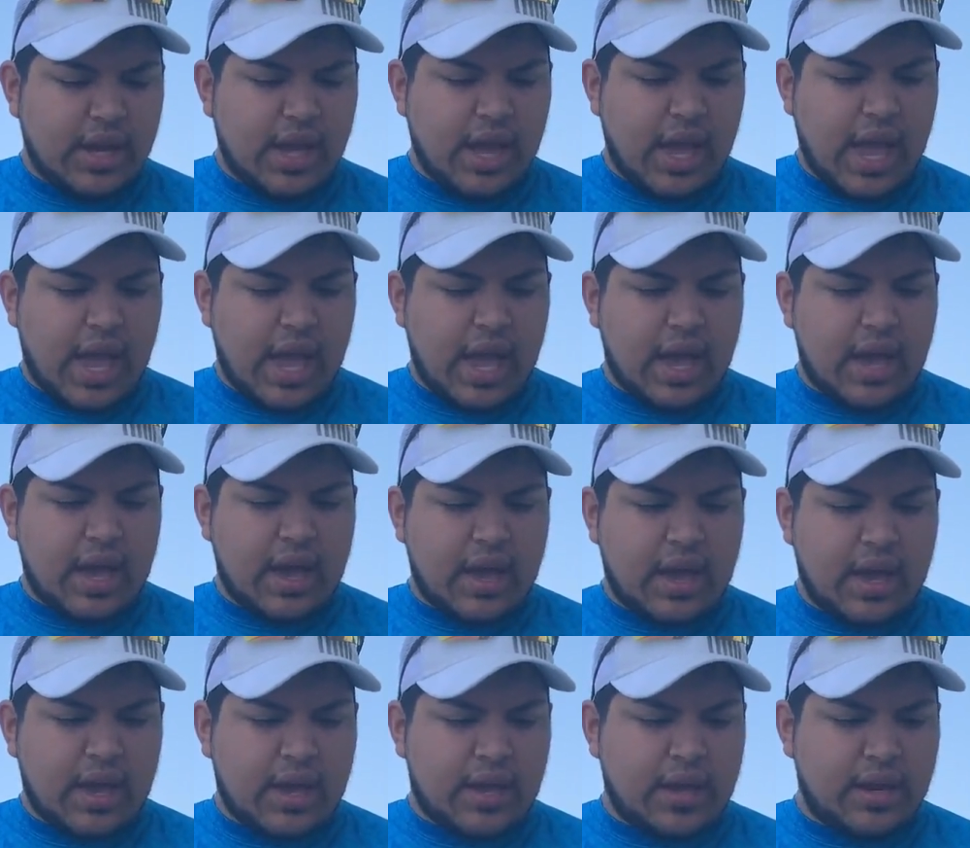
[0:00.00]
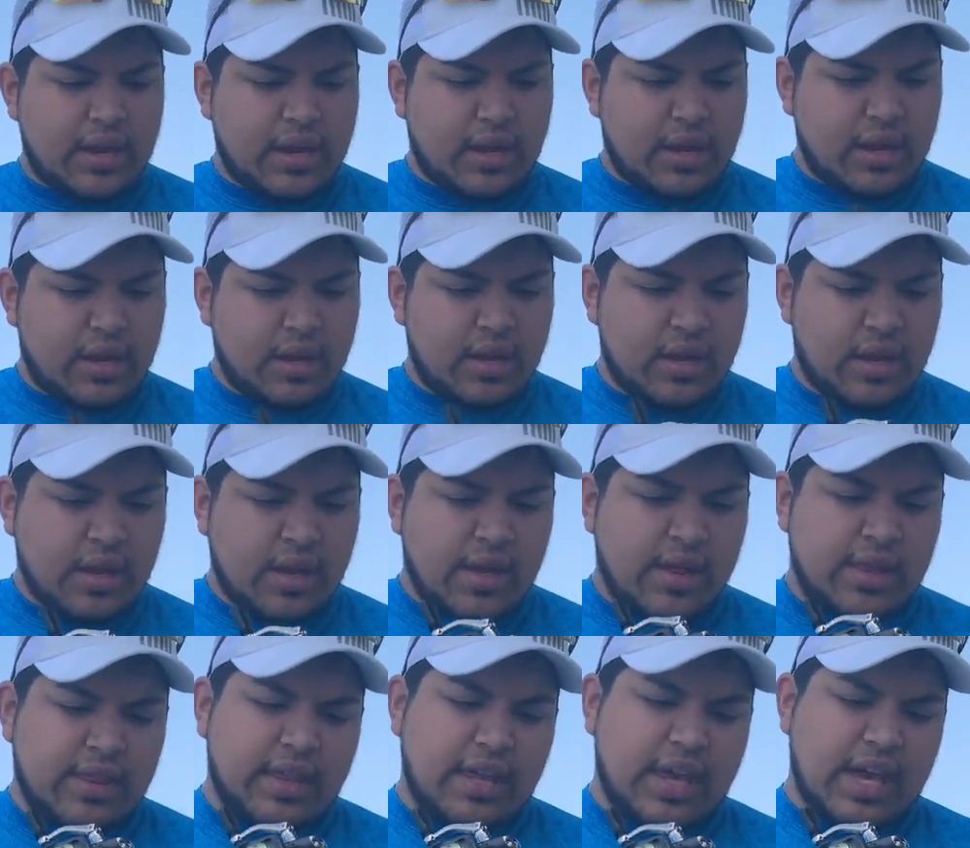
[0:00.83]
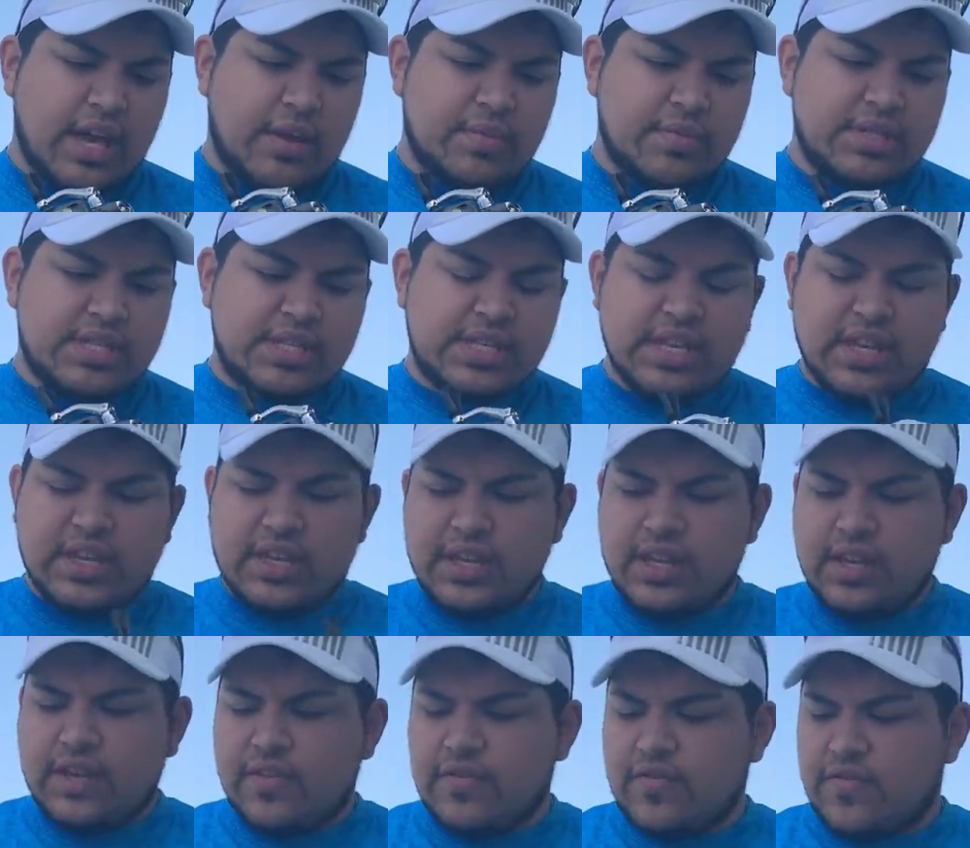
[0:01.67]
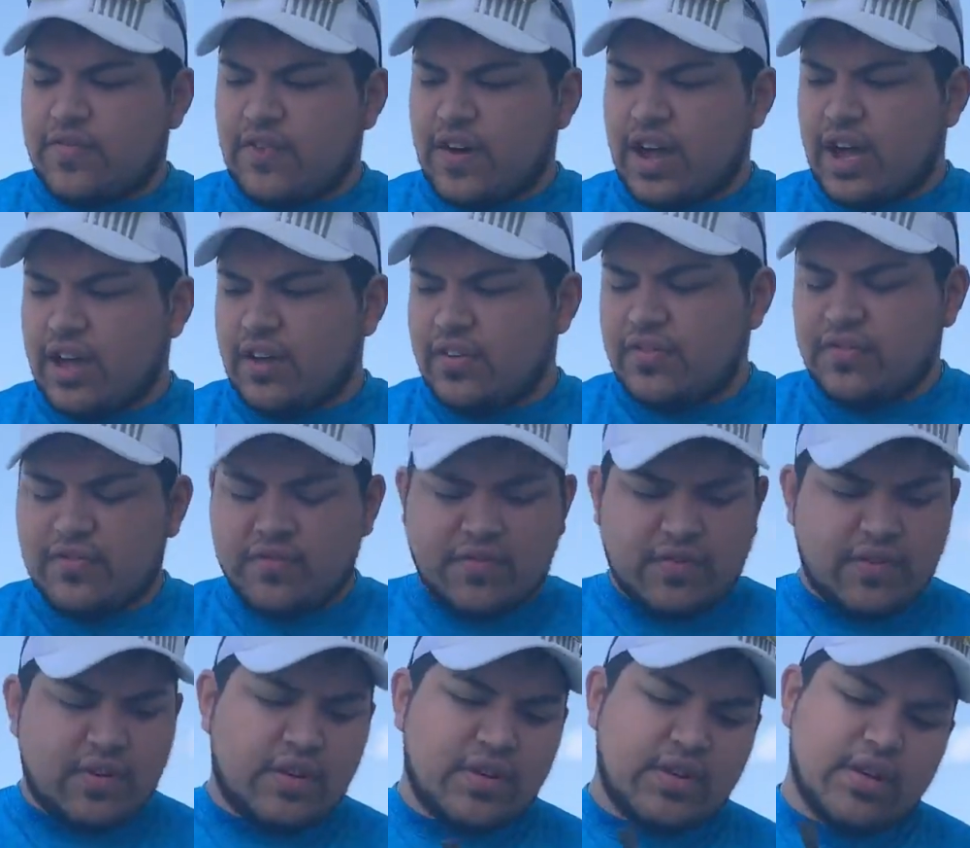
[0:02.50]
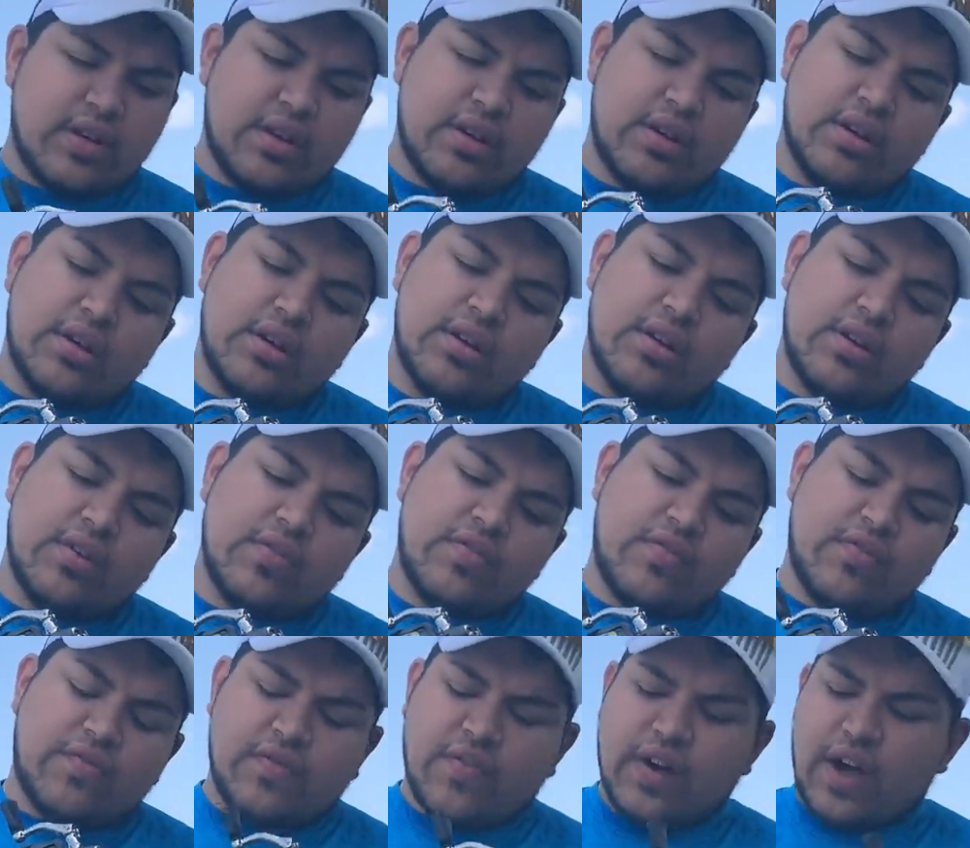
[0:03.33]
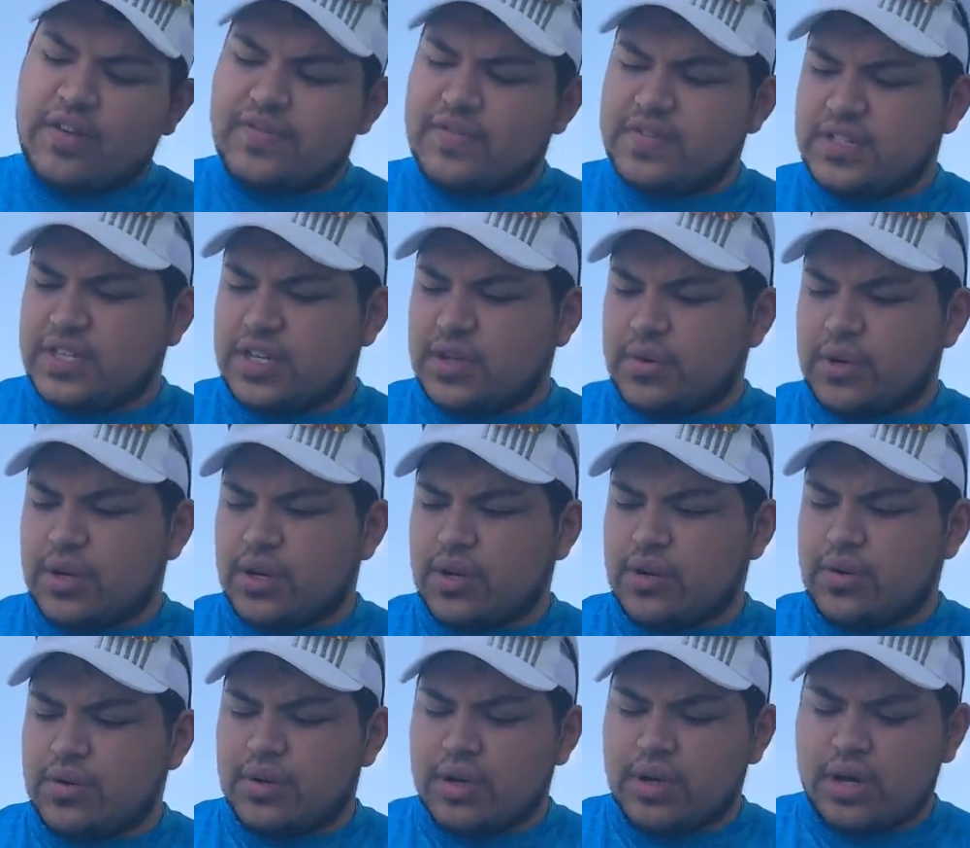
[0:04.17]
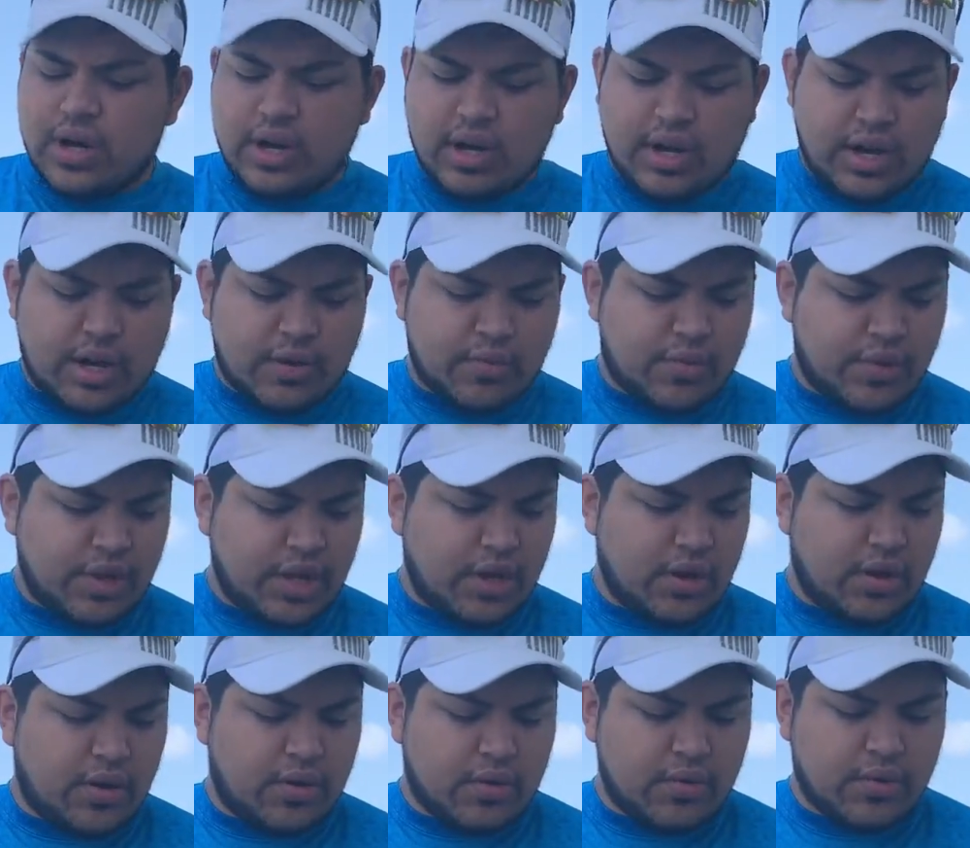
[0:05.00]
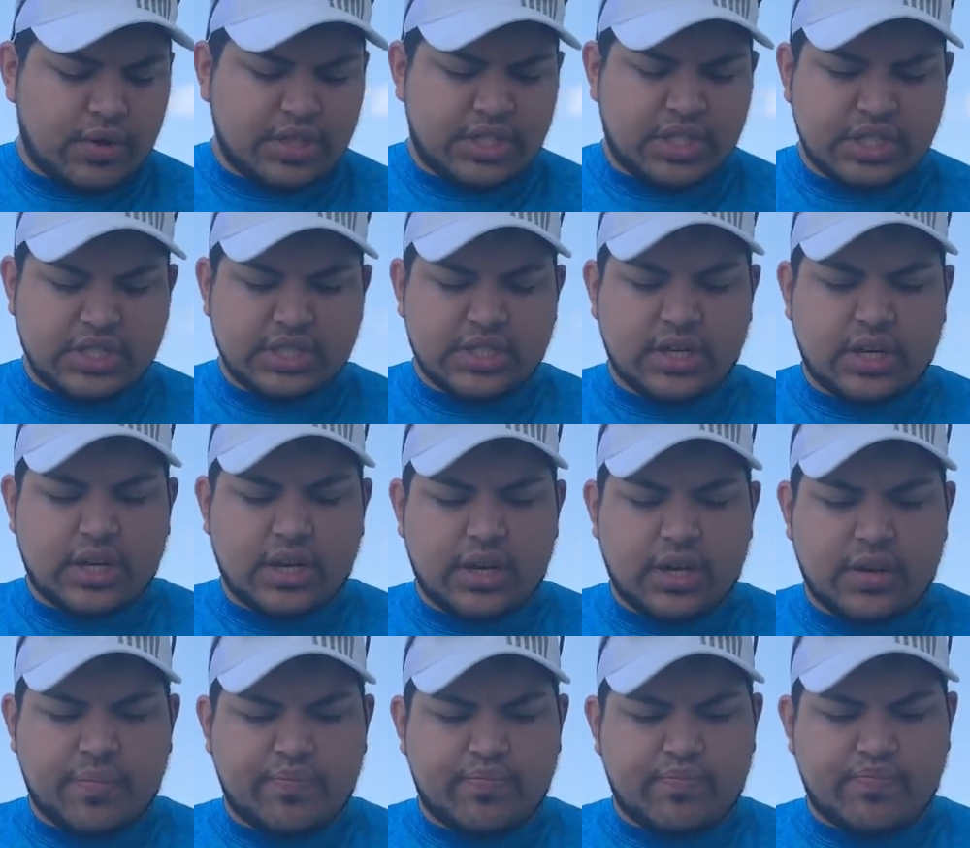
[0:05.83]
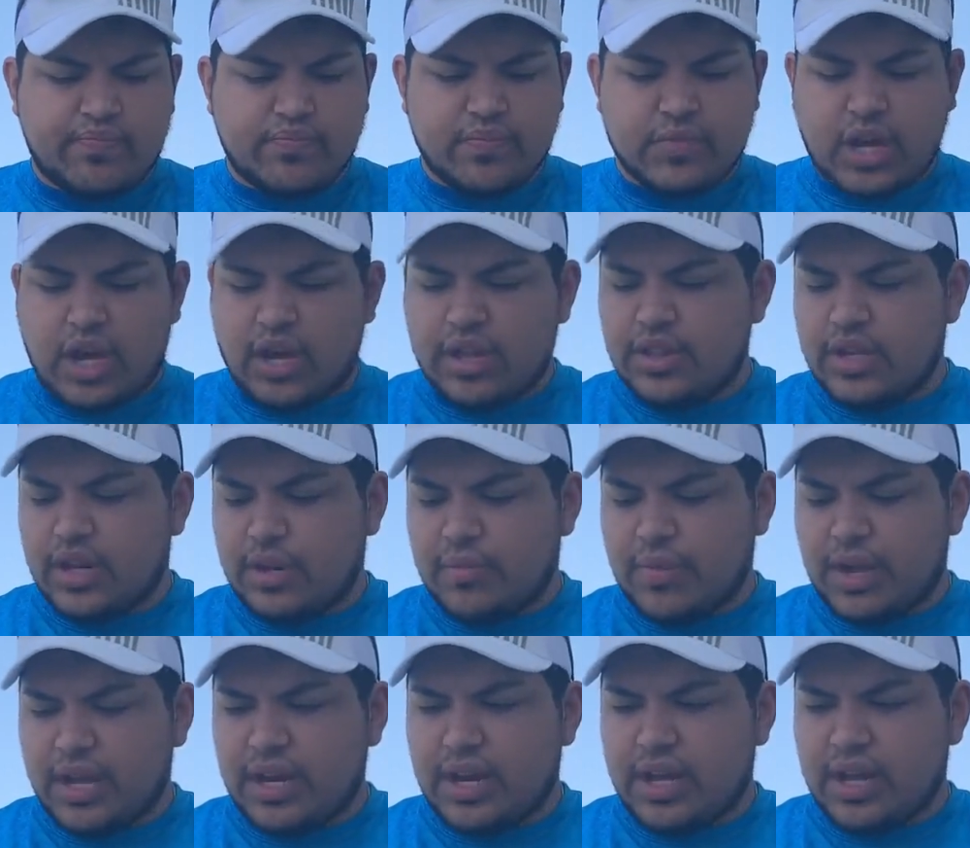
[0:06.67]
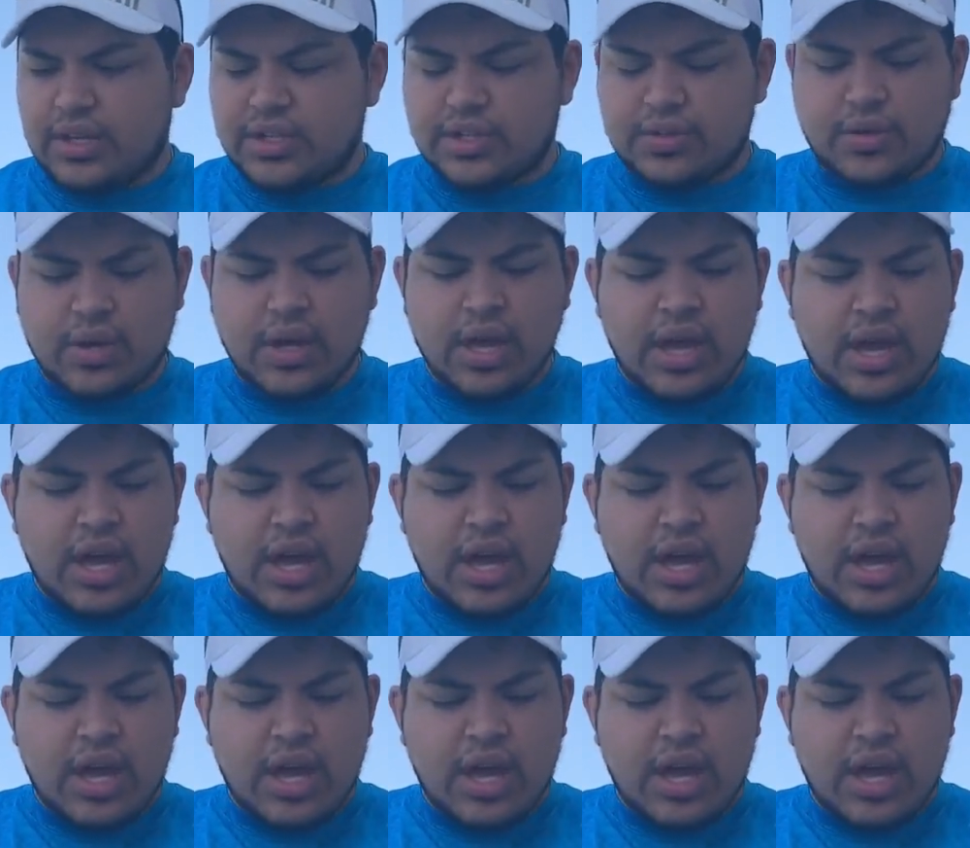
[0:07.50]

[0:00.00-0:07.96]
And the MC 550 reel, which is on there by Natural.